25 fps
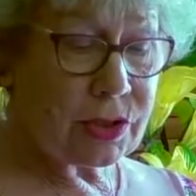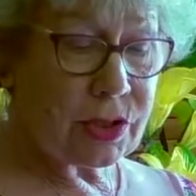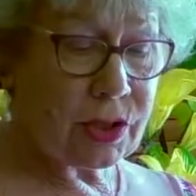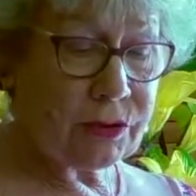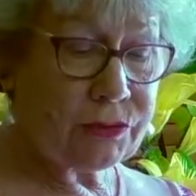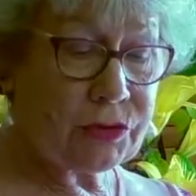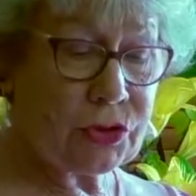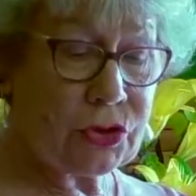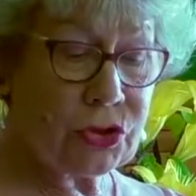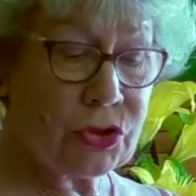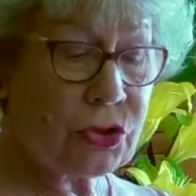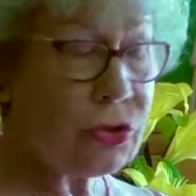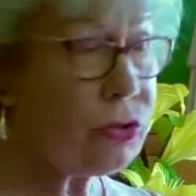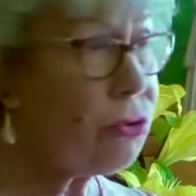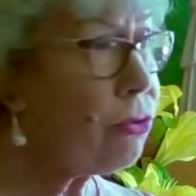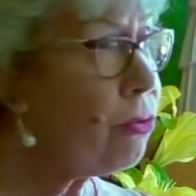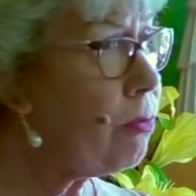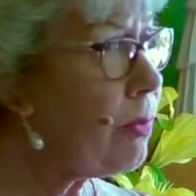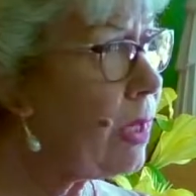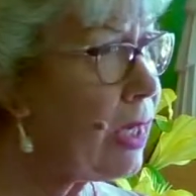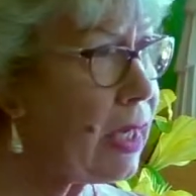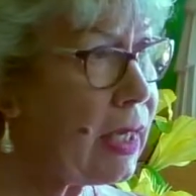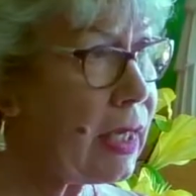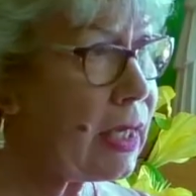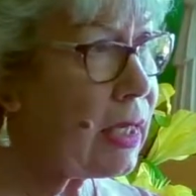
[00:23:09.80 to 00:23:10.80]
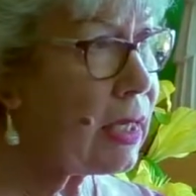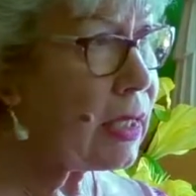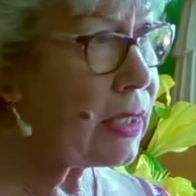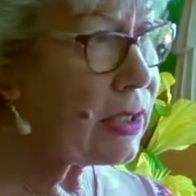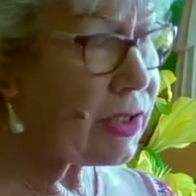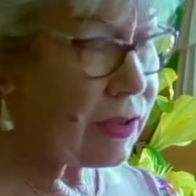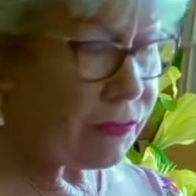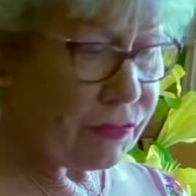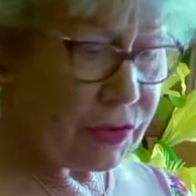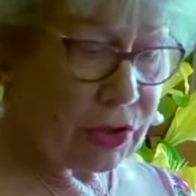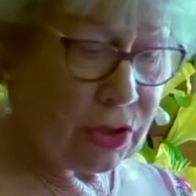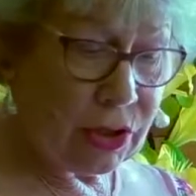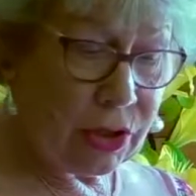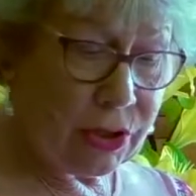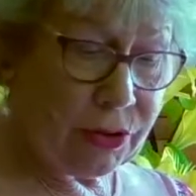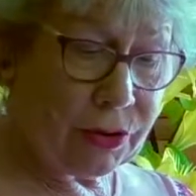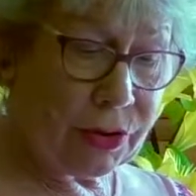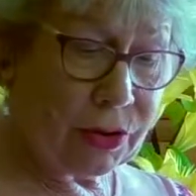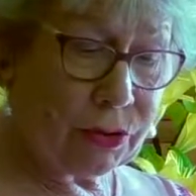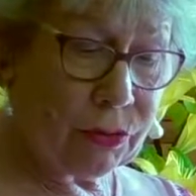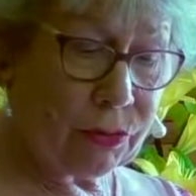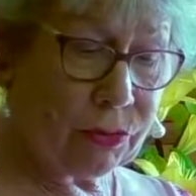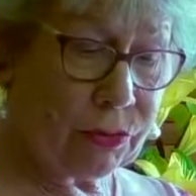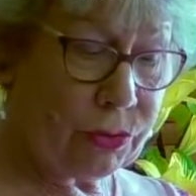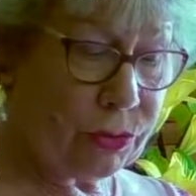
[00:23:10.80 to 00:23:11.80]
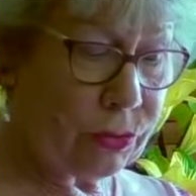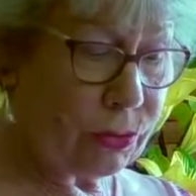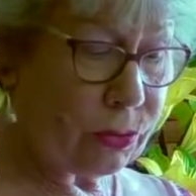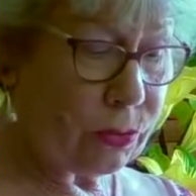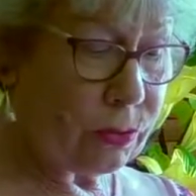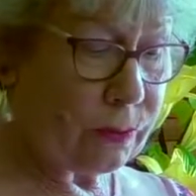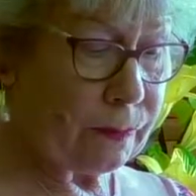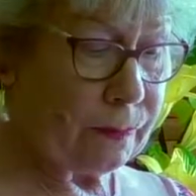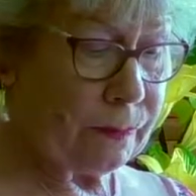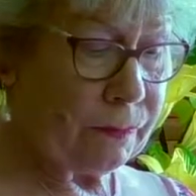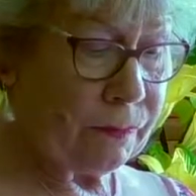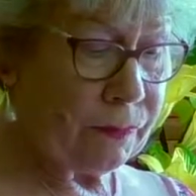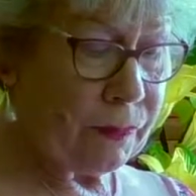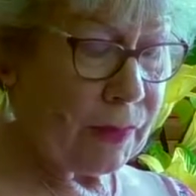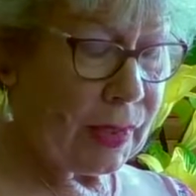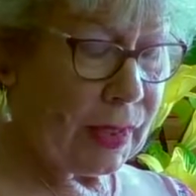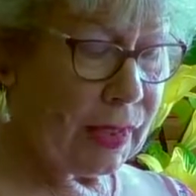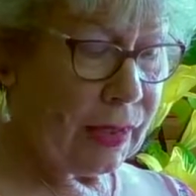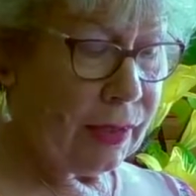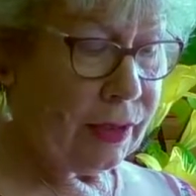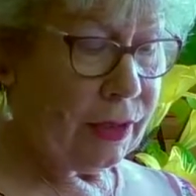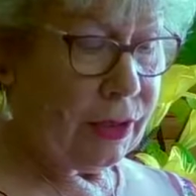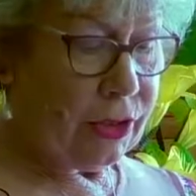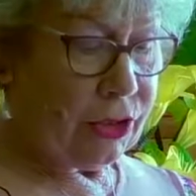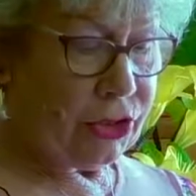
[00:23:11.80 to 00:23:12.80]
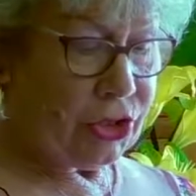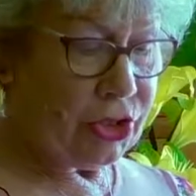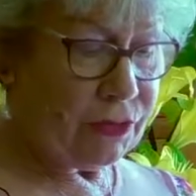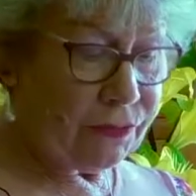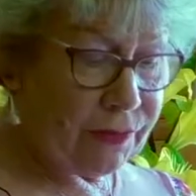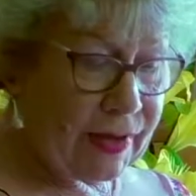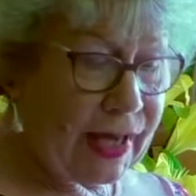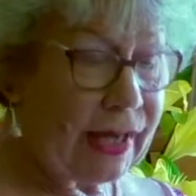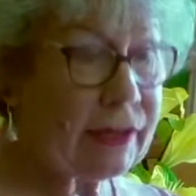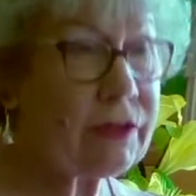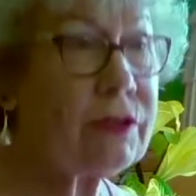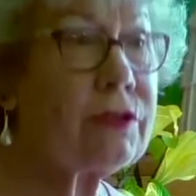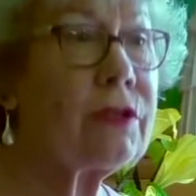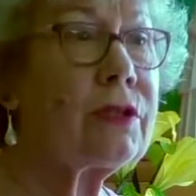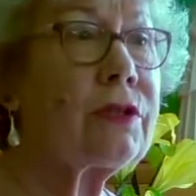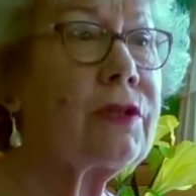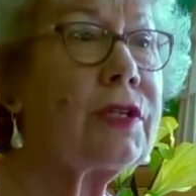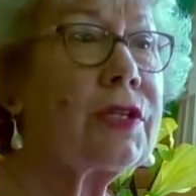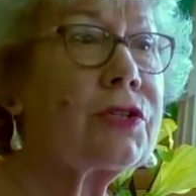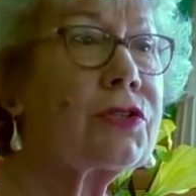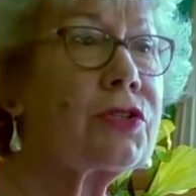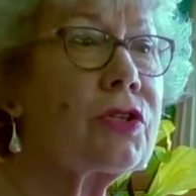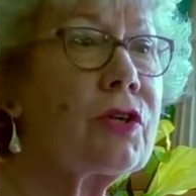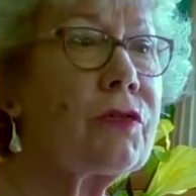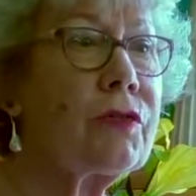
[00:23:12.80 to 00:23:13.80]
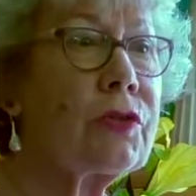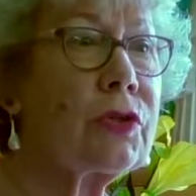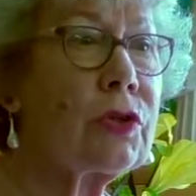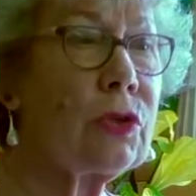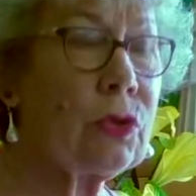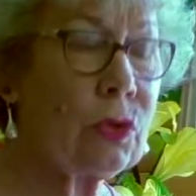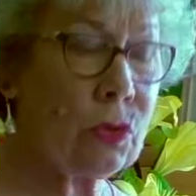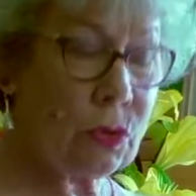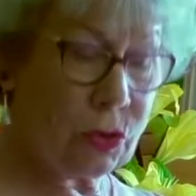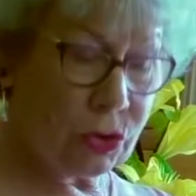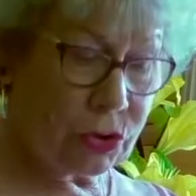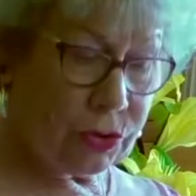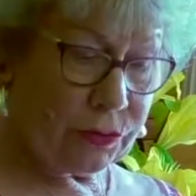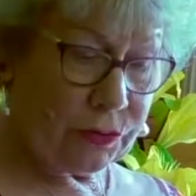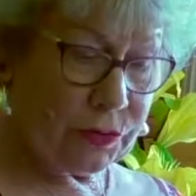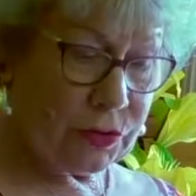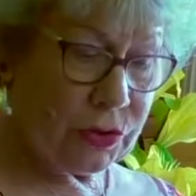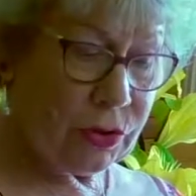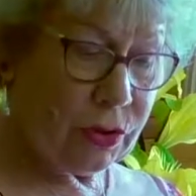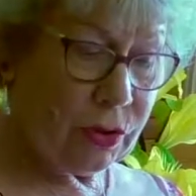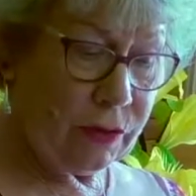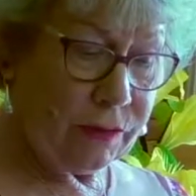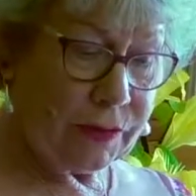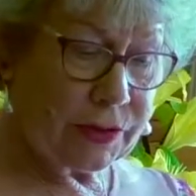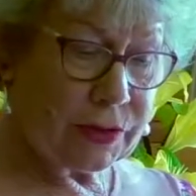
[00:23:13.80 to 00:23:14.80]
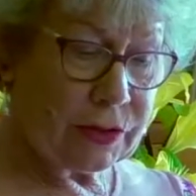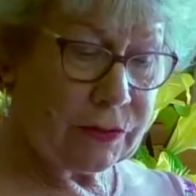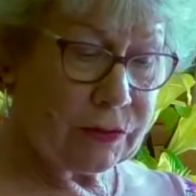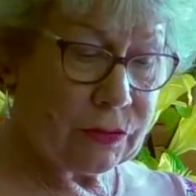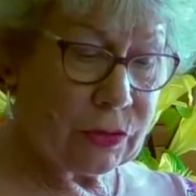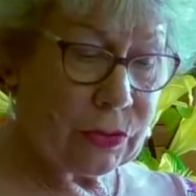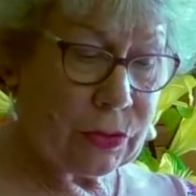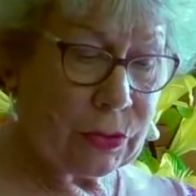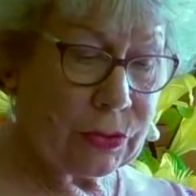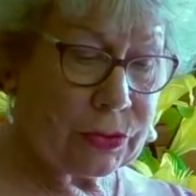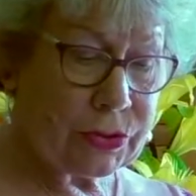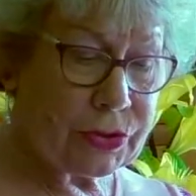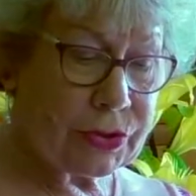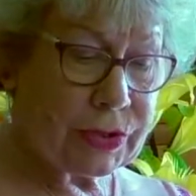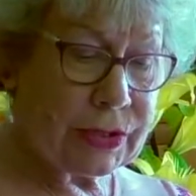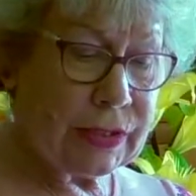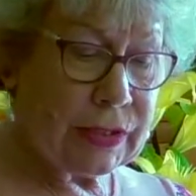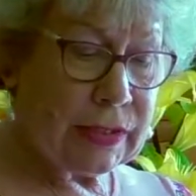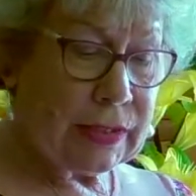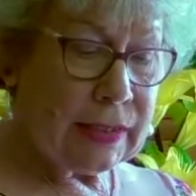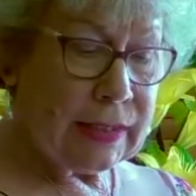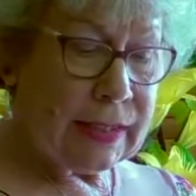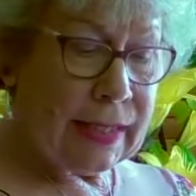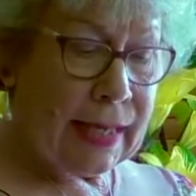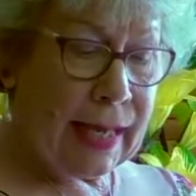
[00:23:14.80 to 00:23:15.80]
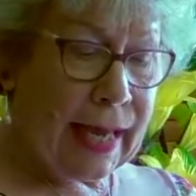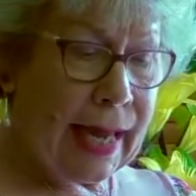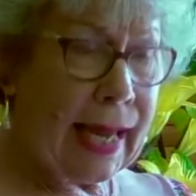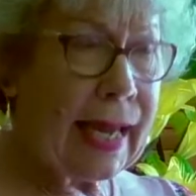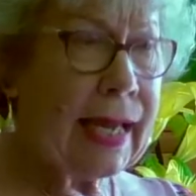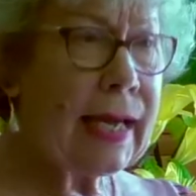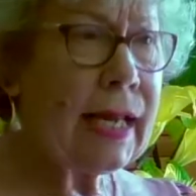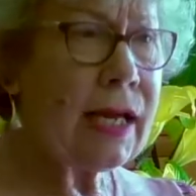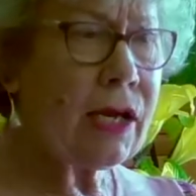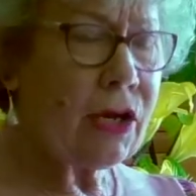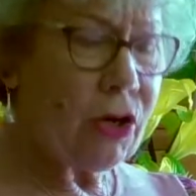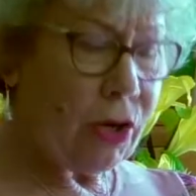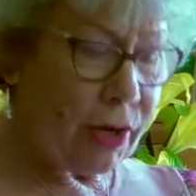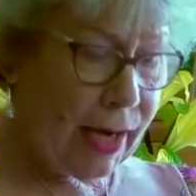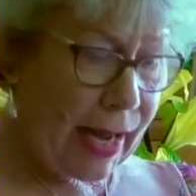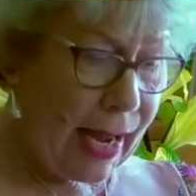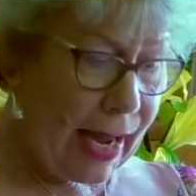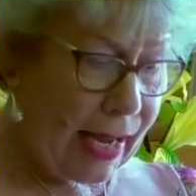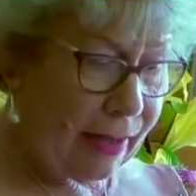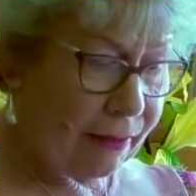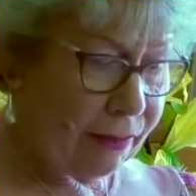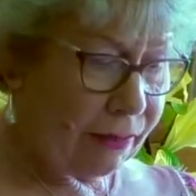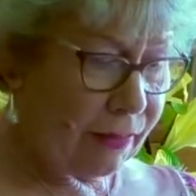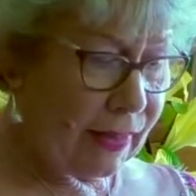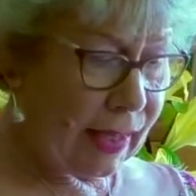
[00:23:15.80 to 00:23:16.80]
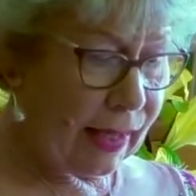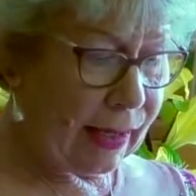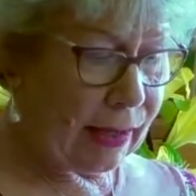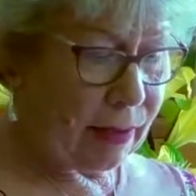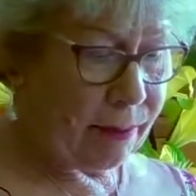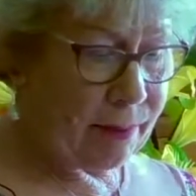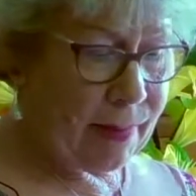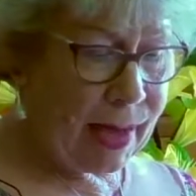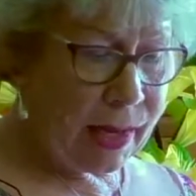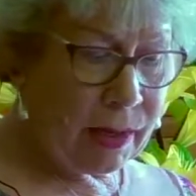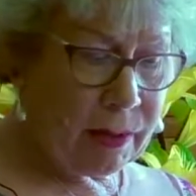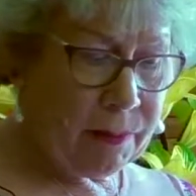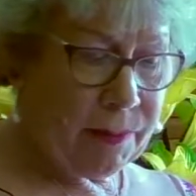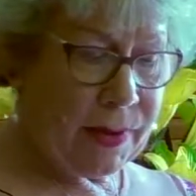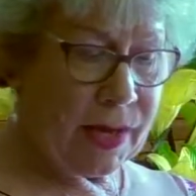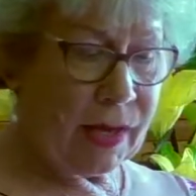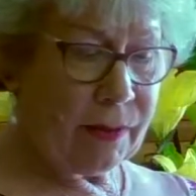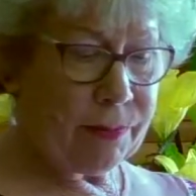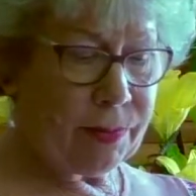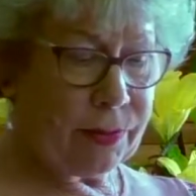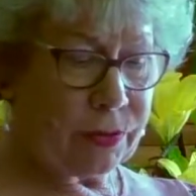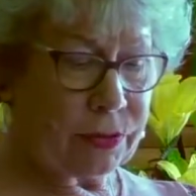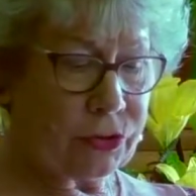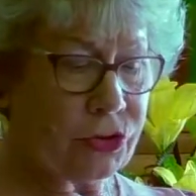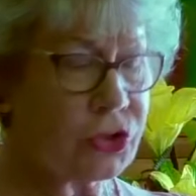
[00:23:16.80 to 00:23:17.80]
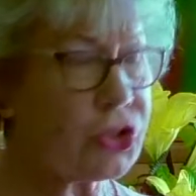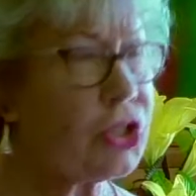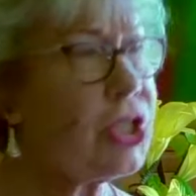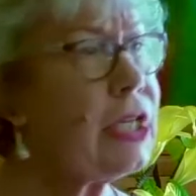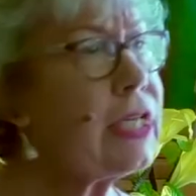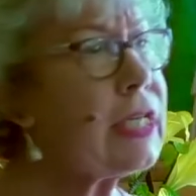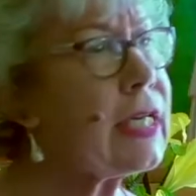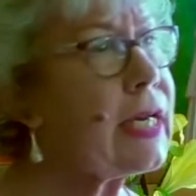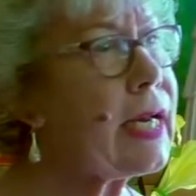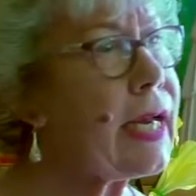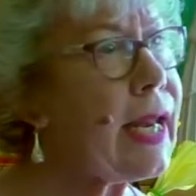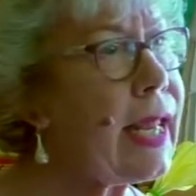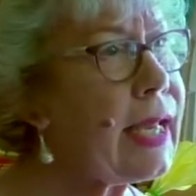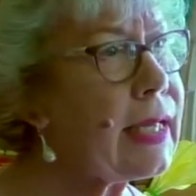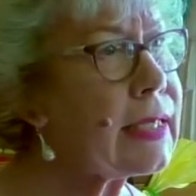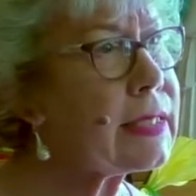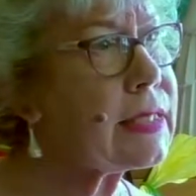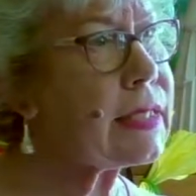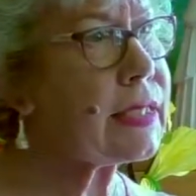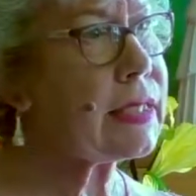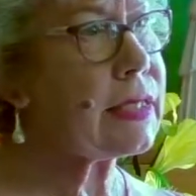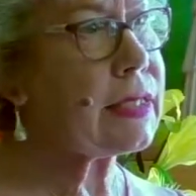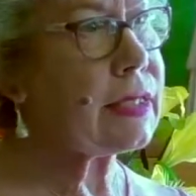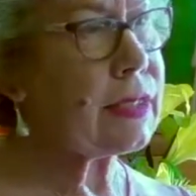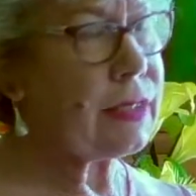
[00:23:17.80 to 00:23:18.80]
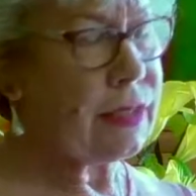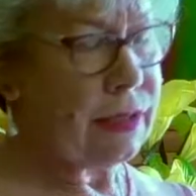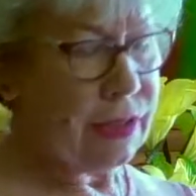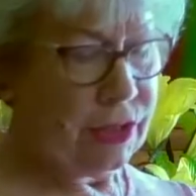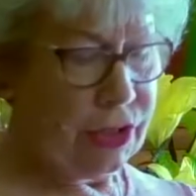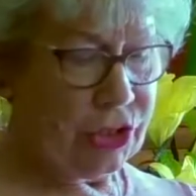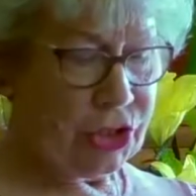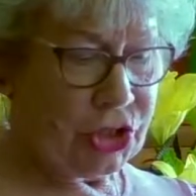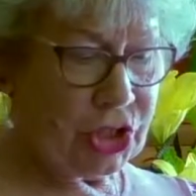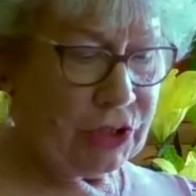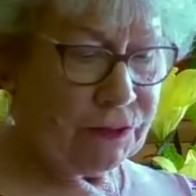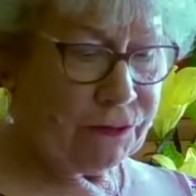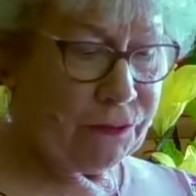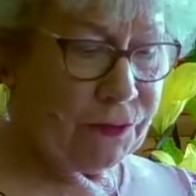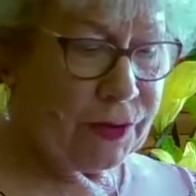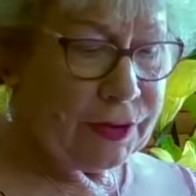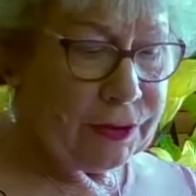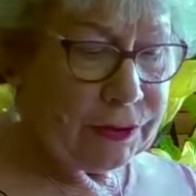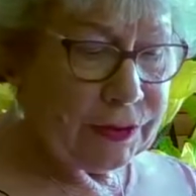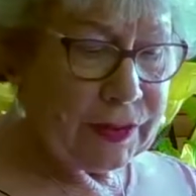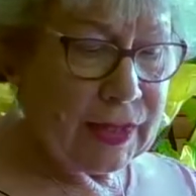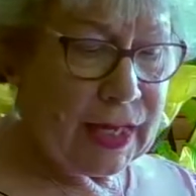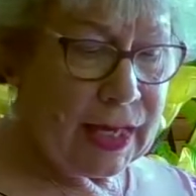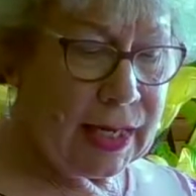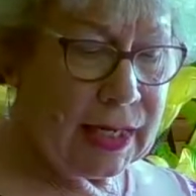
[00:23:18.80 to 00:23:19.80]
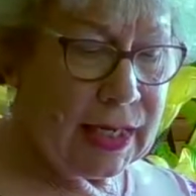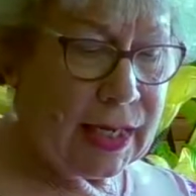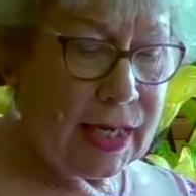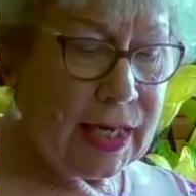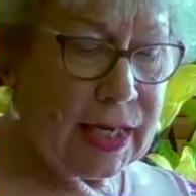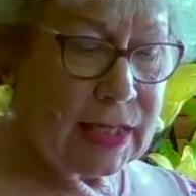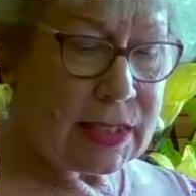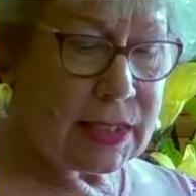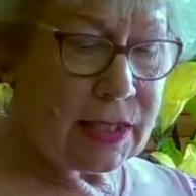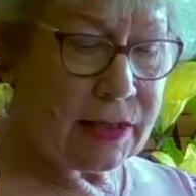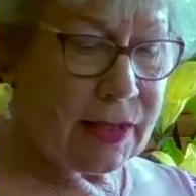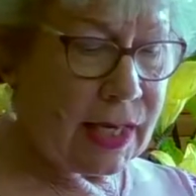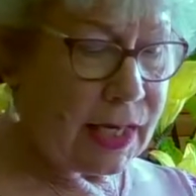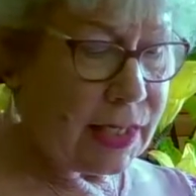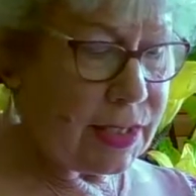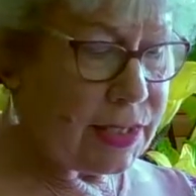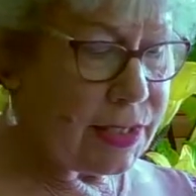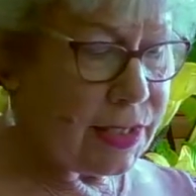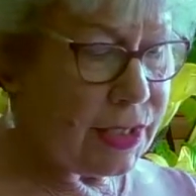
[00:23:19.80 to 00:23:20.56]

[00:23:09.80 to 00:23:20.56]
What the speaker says: after too many years of colonial rule. She founded the Theosophical Order of Service, of course. Annie got out there among people. She connected. She felt their need and then